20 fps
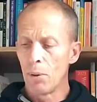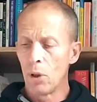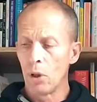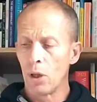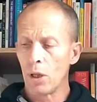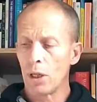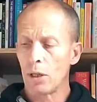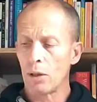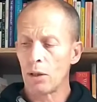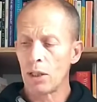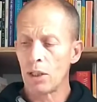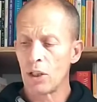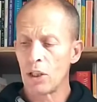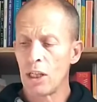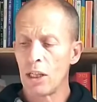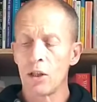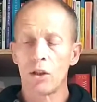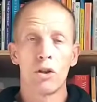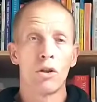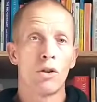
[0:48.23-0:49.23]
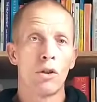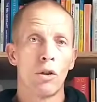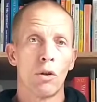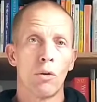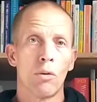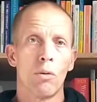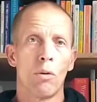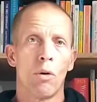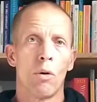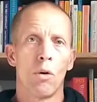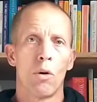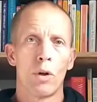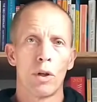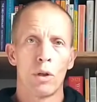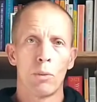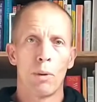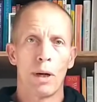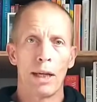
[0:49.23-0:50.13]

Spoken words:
book that teaches you or